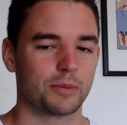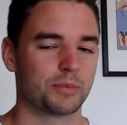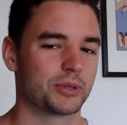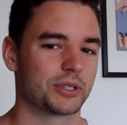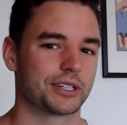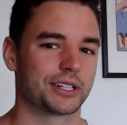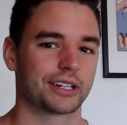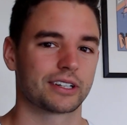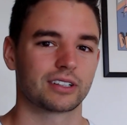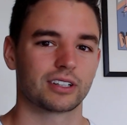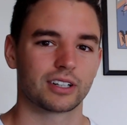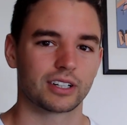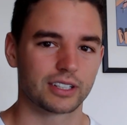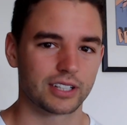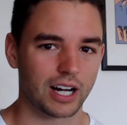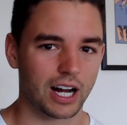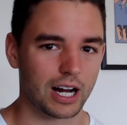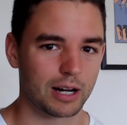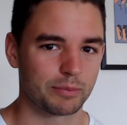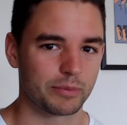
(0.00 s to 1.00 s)
particular
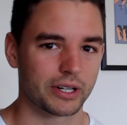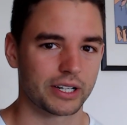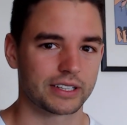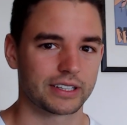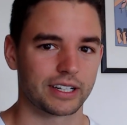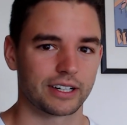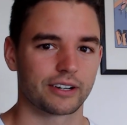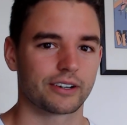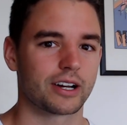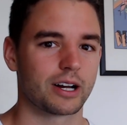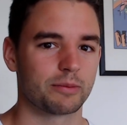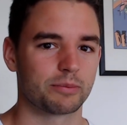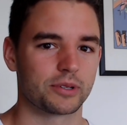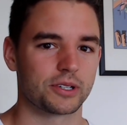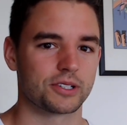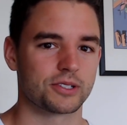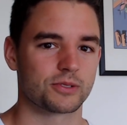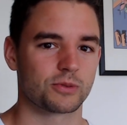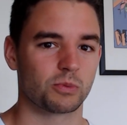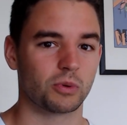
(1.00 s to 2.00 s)
topic their
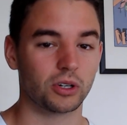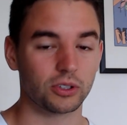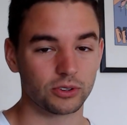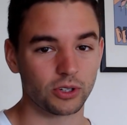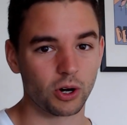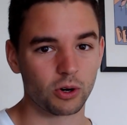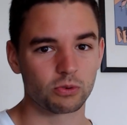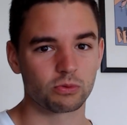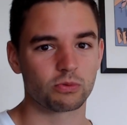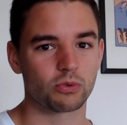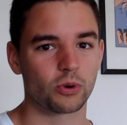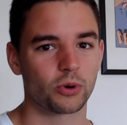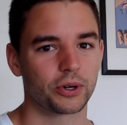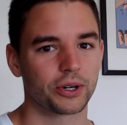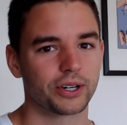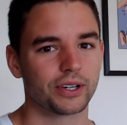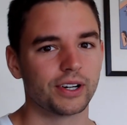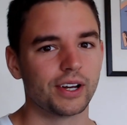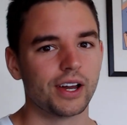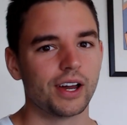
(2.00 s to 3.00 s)
company's well known
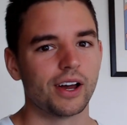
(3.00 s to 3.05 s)
for,